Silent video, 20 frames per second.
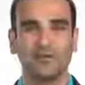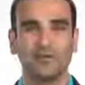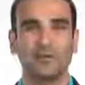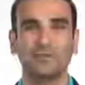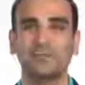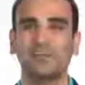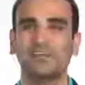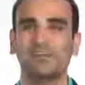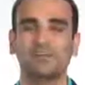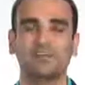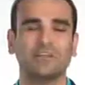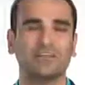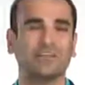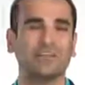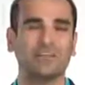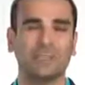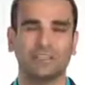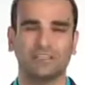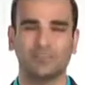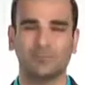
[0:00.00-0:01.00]
We live in a
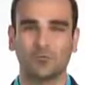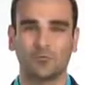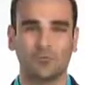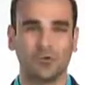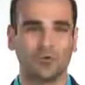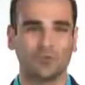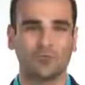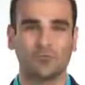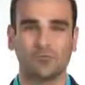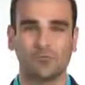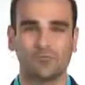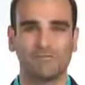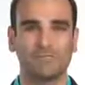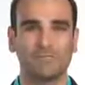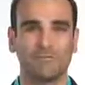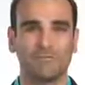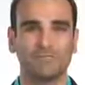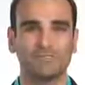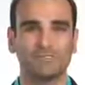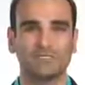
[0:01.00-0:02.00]
connected world through our
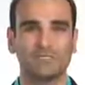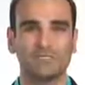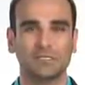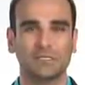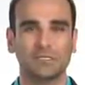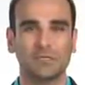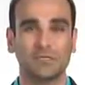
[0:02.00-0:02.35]
phones.